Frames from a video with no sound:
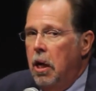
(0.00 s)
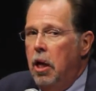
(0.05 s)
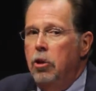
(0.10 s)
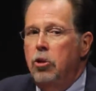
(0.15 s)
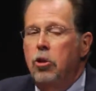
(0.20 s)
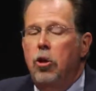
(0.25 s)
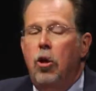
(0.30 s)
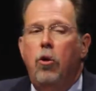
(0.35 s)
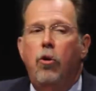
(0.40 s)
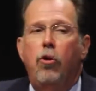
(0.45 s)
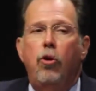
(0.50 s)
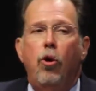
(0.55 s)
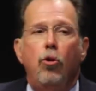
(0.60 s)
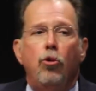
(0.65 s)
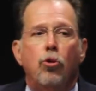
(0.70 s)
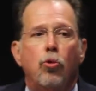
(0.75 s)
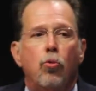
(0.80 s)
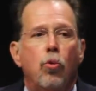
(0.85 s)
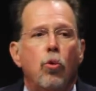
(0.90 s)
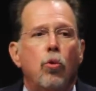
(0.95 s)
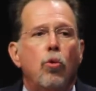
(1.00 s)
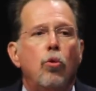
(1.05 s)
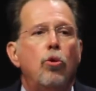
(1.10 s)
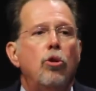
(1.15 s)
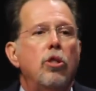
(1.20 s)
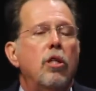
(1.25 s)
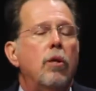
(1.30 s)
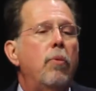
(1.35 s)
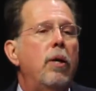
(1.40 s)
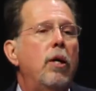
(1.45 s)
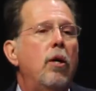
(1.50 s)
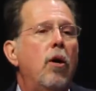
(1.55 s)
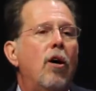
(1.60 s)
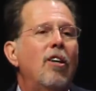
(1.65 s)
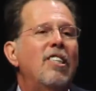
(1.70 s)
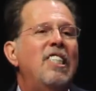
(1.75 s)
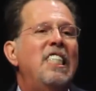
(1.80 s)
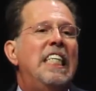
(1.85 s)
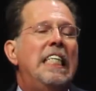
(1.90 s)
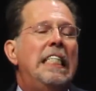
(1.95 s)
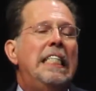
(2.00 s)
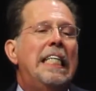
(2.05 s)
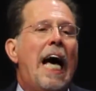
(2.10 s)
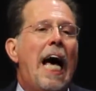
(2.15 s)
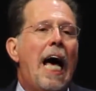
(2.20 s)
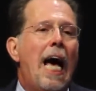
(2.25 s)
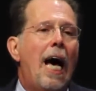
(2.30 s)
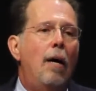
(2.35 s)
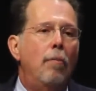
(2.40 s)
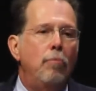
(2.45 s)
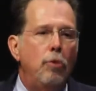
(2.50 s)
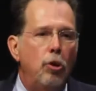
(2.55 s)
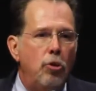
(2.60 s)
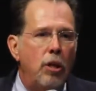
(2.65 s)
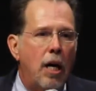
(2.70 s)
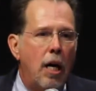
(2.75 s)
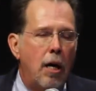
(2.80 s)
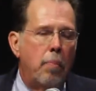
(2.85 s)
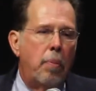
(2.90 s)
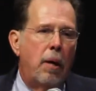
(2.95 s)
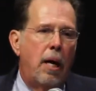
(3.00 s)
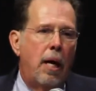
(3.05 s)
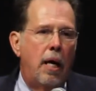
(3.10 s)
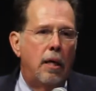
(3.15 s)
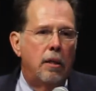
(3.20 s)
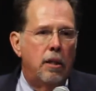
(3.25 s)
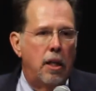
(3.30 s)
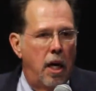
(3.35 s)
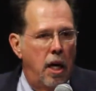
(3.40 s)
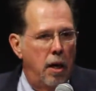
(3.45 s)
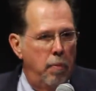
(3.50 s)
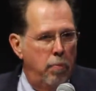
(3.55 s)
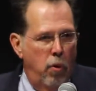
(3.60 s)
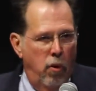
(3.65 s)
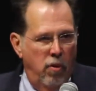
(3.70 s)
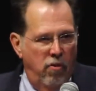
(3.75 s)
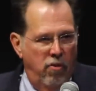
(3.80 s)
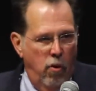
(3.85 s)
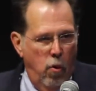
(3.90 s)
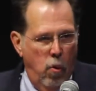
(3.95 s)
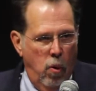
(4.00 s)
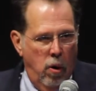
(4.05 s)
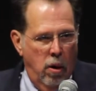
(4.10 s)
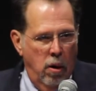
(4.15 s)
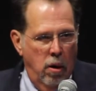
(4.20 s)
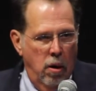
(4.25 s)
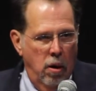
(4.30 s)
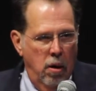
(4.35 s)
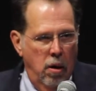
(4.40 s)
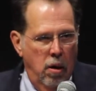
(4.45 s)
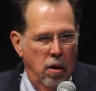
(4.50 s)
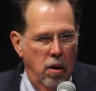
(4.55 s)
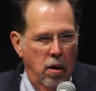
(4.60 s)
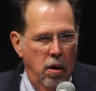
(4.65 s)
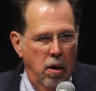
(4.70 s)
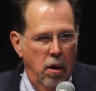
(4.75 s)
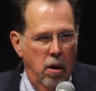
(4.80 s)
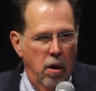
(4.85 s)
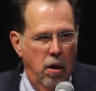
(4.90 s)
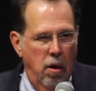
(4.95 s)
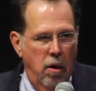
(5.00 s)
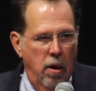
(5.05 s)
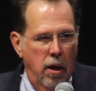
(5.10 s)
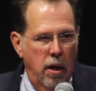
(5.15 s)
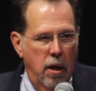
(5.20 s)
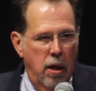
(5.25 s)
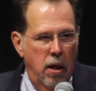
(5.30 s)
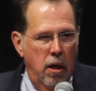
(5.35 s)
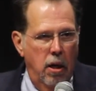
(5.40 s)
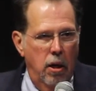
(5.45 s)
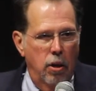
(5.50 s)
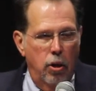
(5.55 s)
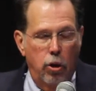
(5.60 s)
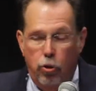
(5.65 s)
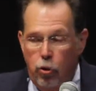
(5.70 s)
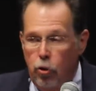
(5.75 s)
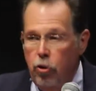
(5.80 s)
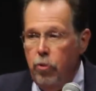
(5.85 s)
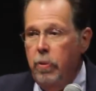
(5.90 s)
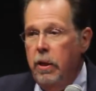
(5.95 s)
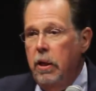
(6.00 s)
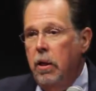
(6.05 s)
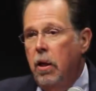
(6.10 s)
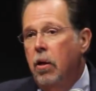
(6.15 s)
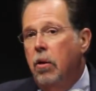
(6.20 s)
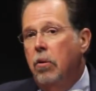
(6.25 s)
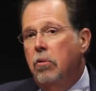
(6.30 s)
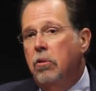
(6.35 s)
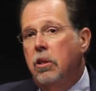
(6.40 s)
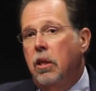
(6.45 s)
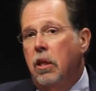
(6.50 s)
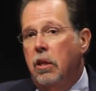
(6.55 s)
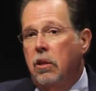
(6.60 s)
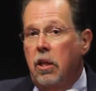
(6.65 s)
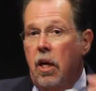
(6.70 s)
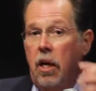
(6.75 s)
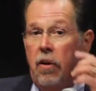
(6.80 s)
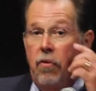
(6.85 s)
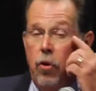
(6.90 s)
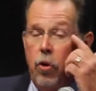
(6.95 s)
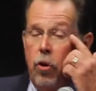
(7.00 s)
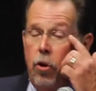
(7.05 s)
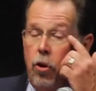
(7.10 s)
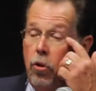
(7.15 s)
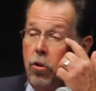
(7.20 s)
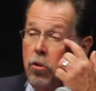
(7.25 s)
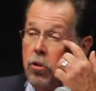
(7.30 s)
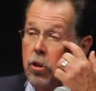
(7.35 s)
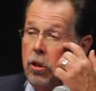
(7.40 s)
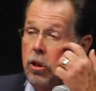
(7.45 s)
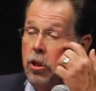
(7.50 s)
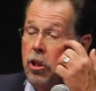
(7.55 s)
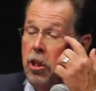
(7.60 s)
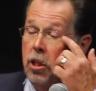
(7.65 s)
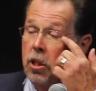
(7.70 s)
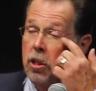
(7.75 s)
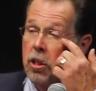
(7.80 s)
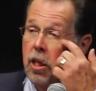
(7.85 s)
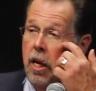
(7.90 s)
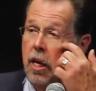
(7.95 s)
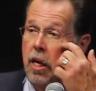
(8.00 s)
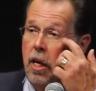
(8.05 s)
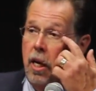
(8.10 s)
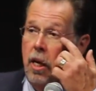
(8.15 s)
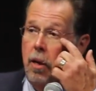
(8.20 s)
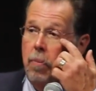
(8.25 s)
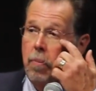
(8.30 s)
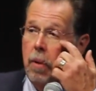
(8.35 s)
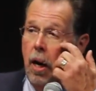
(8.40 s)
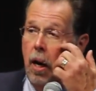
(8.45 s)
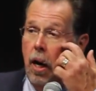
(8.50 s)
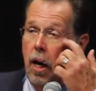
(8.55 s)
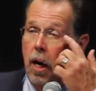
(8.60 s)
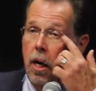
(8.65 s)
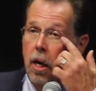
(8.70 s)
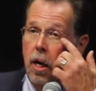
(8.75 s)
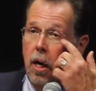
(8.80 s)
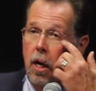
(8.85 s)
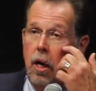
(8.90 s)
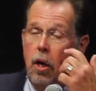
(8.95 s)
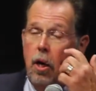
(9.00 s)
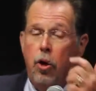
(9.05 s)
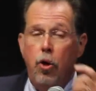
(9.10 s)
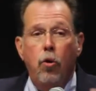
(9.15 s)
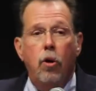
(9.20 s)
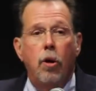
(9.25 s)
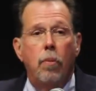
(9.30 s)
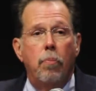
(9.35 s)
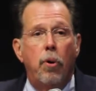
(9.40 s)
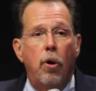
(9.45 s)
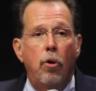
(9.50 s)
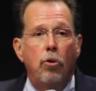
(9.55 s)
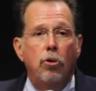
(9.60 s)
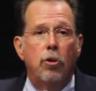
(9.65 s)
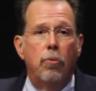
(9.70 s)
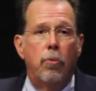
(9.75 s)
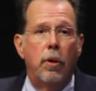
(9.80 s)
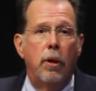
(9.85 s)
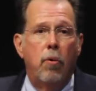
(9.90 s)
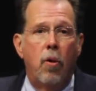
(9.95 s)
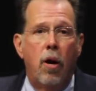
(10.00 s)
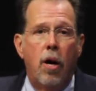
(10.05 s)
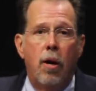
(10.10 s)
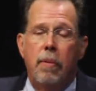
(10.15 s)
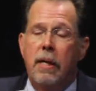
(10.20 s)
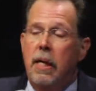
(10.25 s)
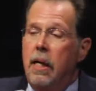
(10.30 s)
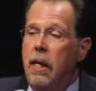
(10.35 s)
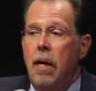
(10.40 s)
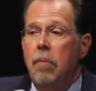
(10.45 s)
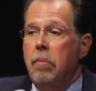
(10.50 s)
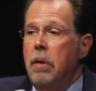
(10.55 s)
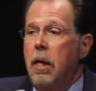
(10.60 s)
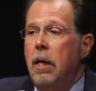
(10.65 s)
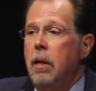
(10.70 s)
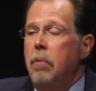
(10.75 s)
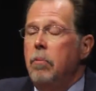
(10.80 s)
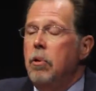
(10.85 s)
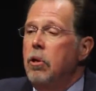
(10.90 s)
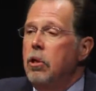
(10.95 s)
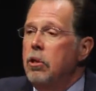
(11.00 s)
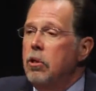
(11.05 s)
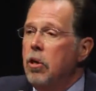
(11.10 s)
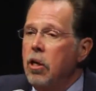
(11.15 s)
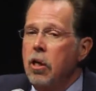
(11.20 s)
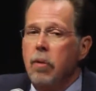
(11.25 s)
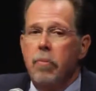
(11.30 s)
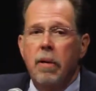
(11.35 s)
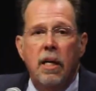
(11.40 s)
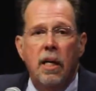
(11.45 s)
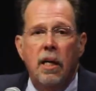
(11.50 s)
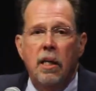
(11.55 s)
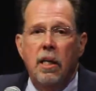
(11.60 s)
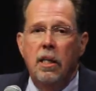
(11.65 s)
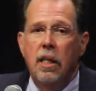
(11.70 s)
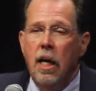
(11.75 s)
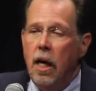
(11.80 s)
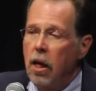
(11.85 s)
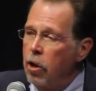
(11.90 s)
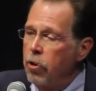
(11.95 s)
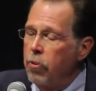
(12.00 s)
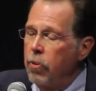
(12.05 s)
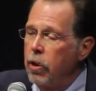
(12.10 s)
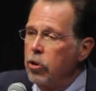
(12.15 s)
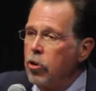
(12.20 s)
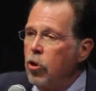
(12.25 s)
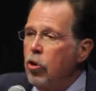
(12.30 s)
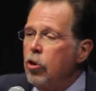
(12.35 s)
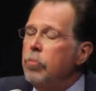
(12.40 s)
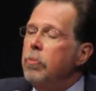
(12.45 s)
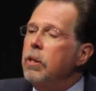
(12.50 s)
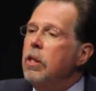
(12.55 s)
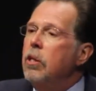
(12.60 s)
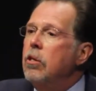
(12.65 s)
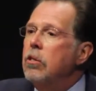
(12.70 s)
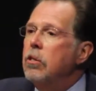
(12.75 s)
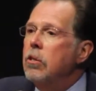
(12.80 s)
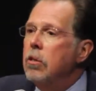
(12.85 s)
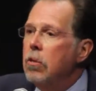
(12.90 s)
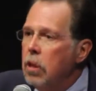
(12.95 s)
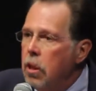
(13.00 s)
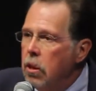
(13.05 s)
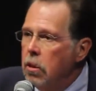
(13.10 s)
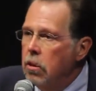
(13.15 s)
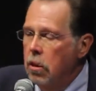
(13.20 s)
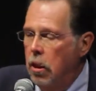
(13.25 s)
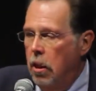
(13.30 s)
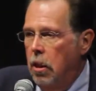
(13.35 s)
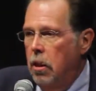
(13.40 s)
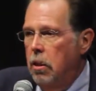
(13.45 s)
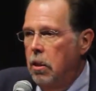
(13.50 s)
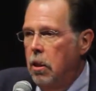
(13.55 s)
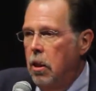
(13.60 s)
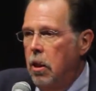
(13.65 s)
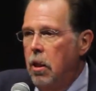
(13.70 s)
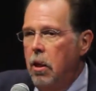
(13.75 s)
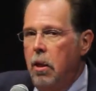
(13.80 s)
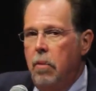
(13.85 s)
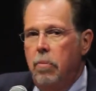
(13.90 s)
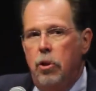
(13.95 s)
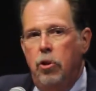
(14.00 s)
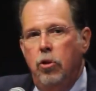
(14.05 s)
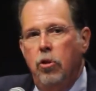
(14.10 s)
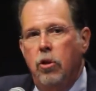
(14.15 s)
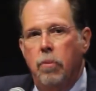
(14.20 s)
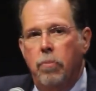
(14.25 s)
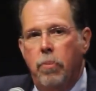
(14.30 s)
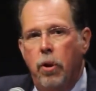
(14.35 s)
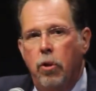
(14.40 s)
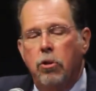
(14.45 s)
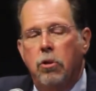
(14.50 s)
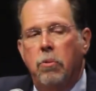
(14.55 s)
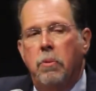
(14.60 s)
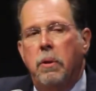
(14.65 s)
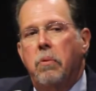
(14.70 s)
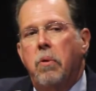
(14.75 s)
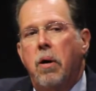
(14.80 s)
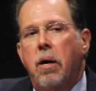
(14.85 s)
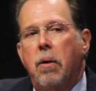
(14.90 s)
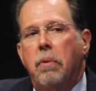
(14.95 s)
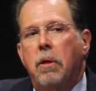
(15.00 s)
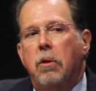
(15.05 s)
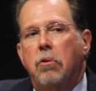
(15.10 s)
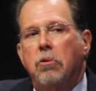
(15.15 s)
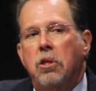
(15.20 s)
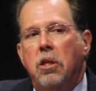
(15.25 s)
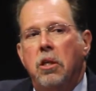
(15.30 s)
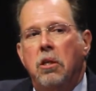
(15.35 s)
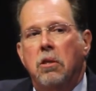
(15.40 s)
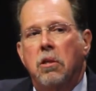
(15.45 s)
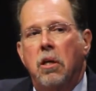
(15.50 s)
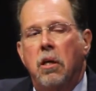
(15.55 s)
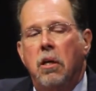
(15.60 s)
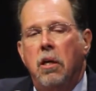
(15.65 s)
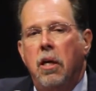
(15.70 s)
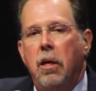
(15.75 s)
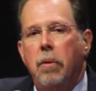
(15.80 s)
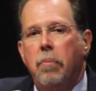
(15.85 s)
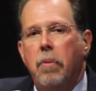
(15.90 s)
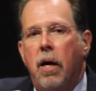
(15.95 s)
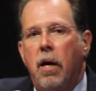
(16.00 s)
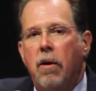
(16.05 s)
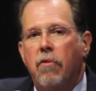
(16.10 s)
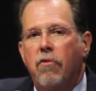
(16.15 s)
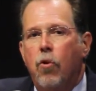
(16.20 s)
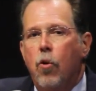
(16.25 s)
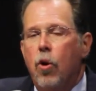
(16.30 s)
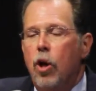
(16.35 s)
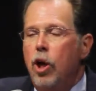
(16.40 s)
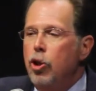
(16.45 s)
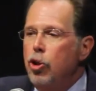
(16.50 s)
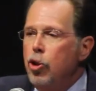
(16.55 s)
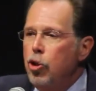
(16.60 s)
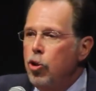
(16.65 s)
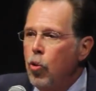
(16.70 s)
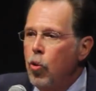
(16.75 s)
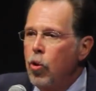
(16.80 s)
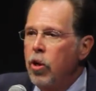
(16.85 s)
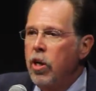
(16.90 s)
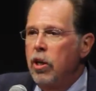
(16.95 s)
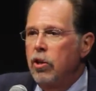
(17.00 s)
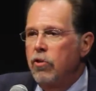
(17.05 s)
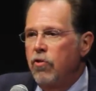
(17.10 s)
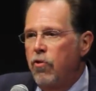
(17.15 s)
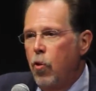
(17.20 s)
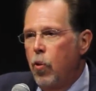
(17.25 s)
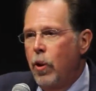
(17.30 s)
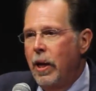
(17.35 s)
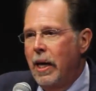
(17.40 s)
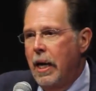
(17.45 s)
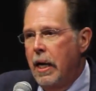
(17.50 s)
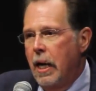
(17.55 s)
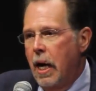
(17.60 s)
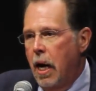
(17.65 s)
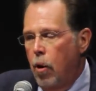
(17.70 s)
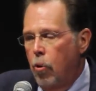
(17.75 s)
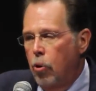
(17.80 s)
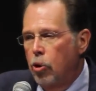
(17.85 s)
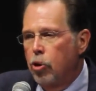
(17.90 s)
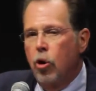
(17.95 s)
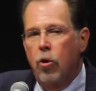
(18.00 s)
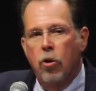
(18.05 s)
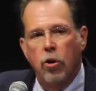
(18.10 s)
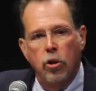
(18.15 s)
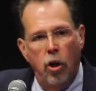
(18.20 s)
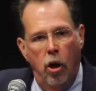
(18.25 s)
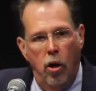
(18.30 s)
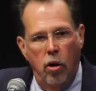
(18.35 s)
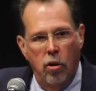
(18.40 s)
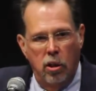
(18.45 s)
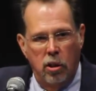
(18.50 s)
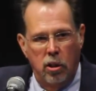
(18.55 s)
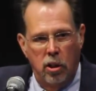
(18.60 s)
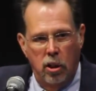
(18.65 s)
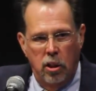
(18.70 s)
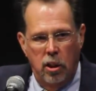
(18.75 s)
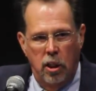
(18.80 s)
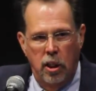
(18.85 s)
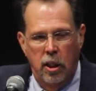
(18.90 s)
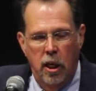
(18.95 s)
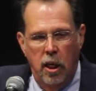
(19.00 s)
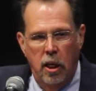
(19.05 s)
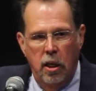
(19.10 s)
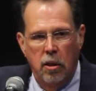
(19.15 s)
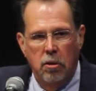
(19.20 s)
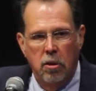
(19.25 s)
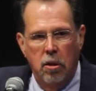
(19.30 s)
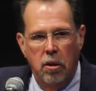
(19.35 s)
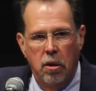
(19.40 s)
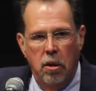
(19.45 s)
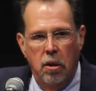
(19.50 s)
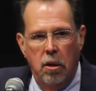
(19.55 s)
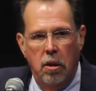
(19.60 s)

And so those rules in regards to time do not apply to 8.4. All right? The truth be known is that if you're using GSA e-buy, you can post a requirement, and I'm not even going to talk about any dollar thresholds because there is none. But you can post a requirement on GSA e-buy for as short as 48 hours or as long as 60 days.